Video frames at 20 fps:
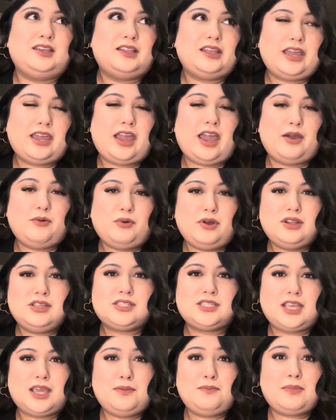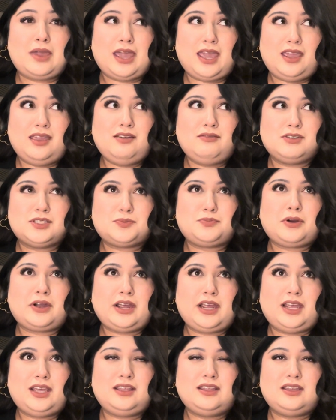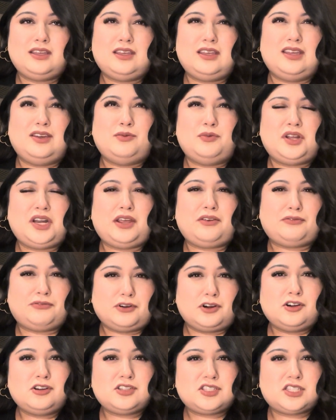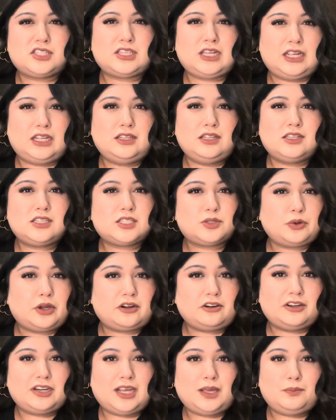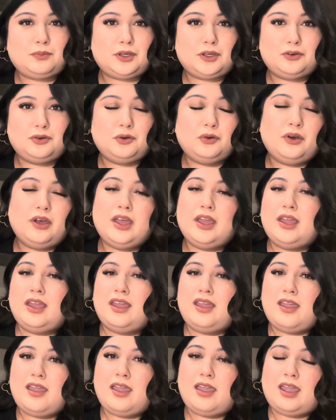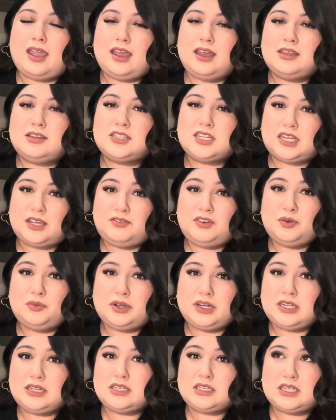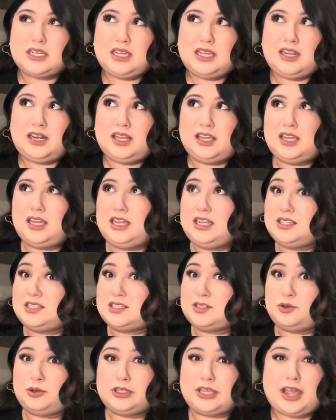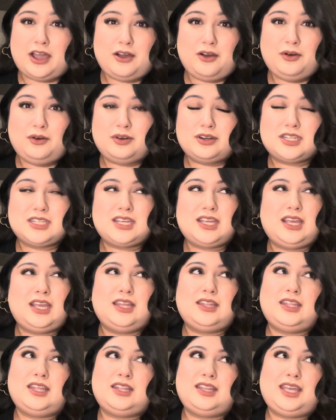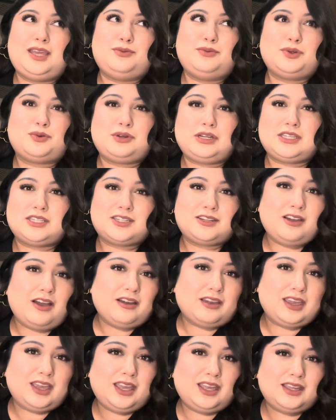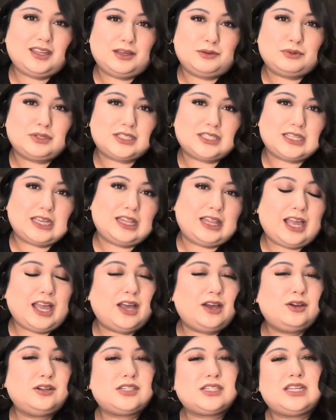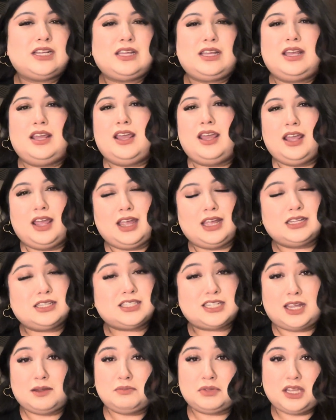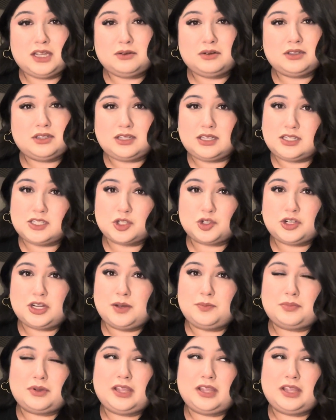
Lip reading: Like I wanna say May was probably when I first seen this sweater debut. And even when it did, it sold out, and then they would restock it, it would sell out. And same thing with this trip.